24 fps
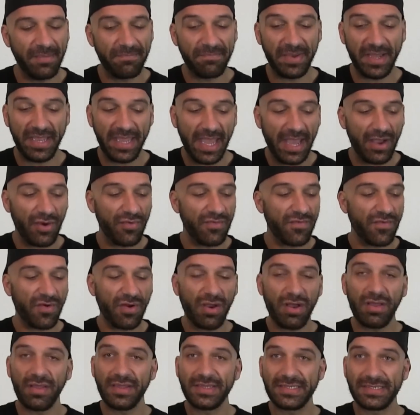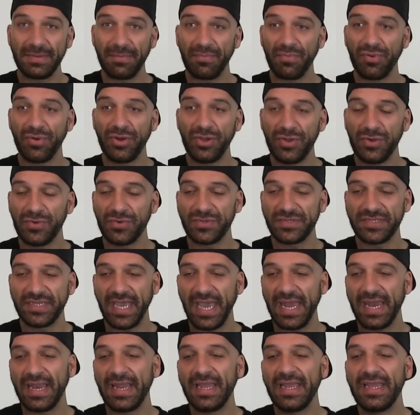But yeah, overall, it's a pretty cool
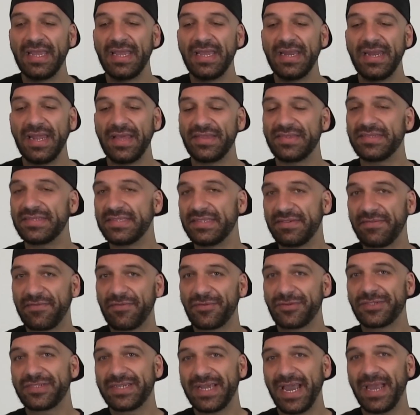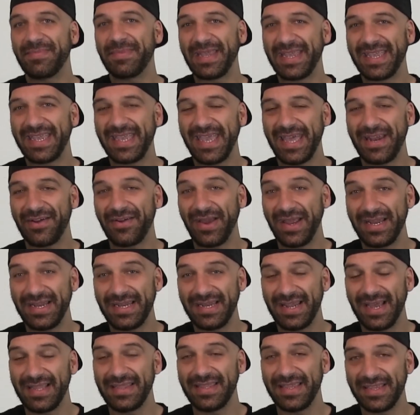set. Now, this isn't the first time that Kenner had
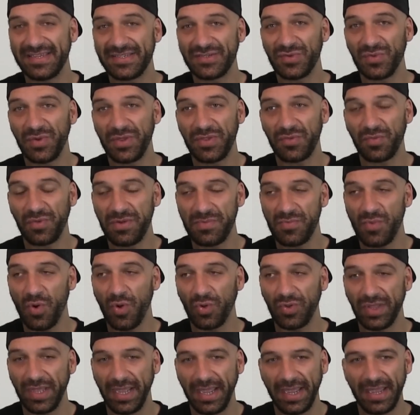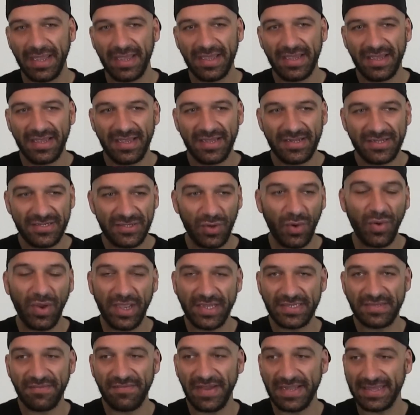done this with remolding
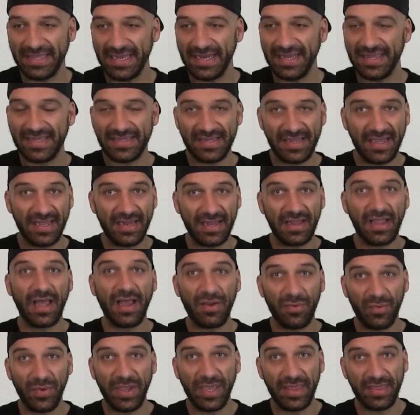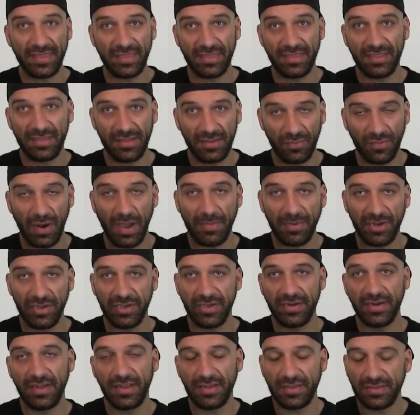toys. In fact, they did this a lot with the Robin
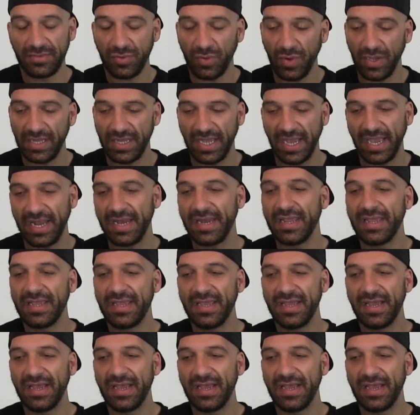Hood toy line.